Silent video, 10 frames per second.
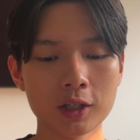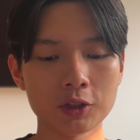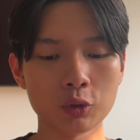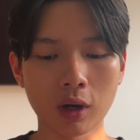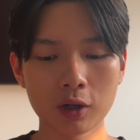
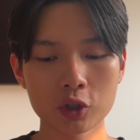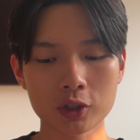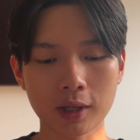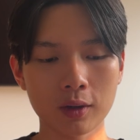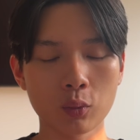to
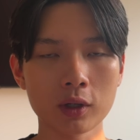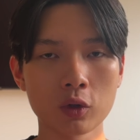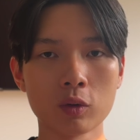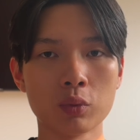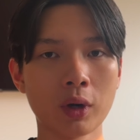understand what
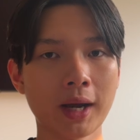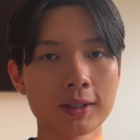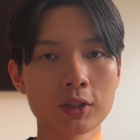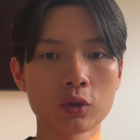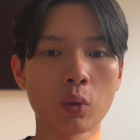your brand
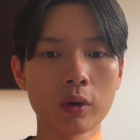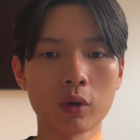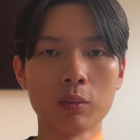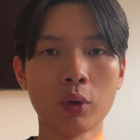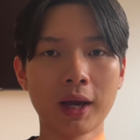story
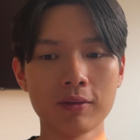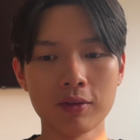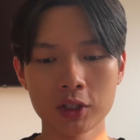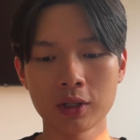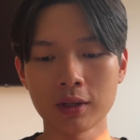or brand
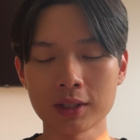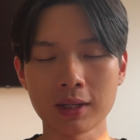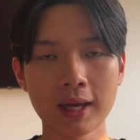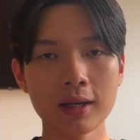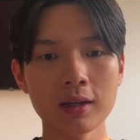vision is
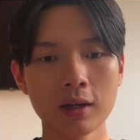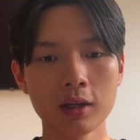like.